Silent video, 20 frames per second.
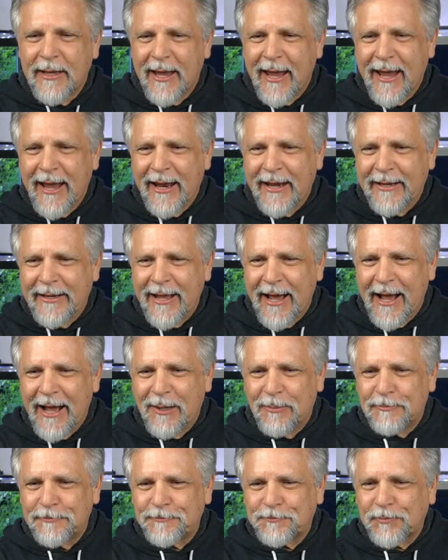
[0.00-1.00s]
And
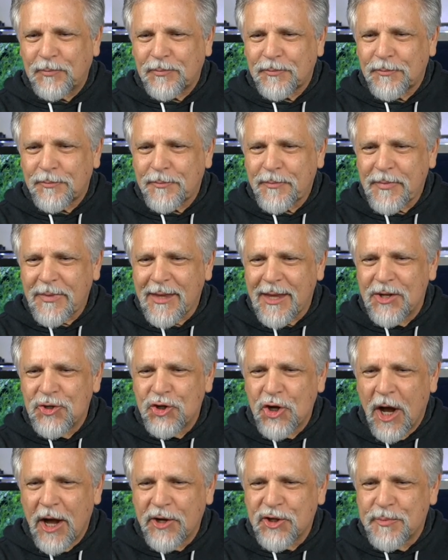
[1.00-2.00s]
uh,
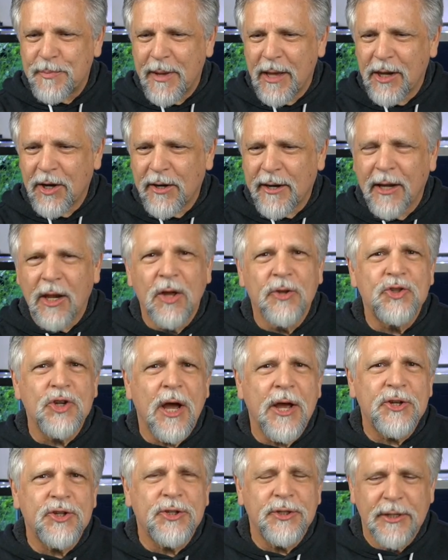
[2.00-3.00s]
Josh Miller. Hello,
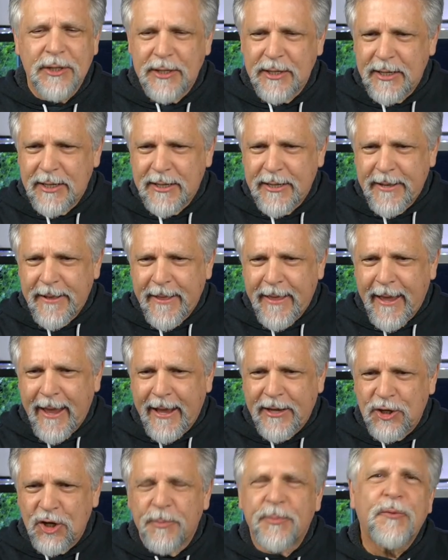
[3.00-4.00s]
Josh.
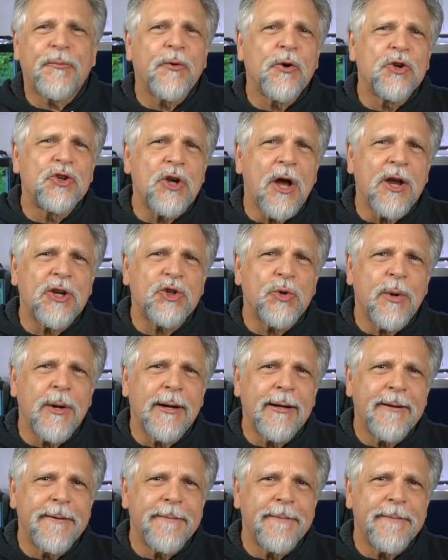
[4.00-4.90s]
And do you prefer Joshua?